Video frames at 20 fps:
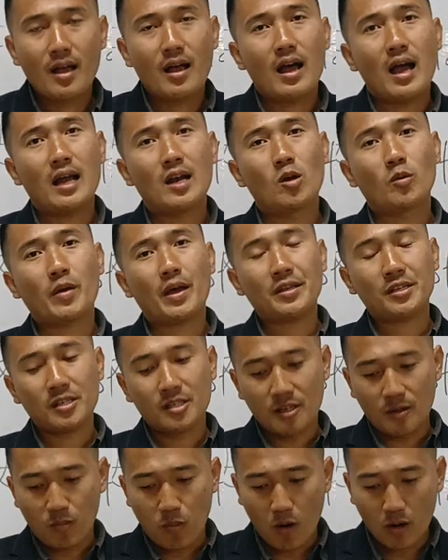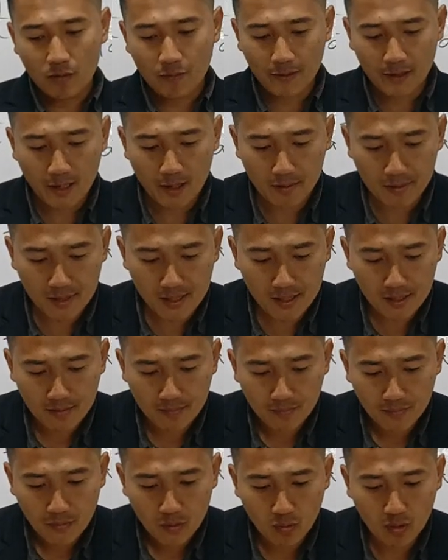allocations of
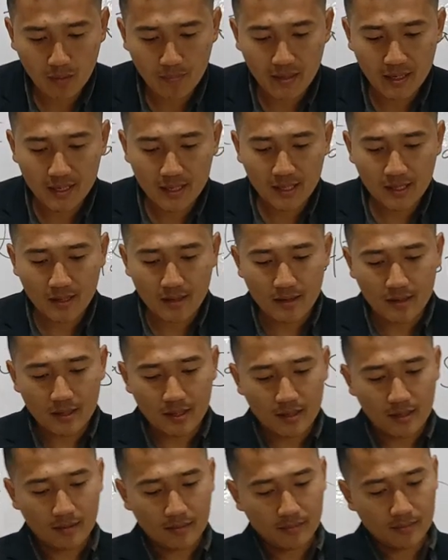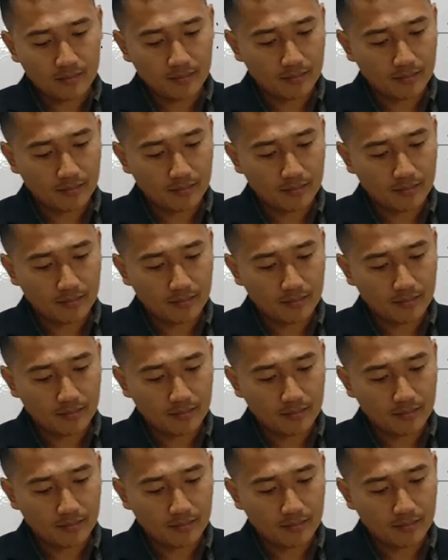portfolios to the ministers,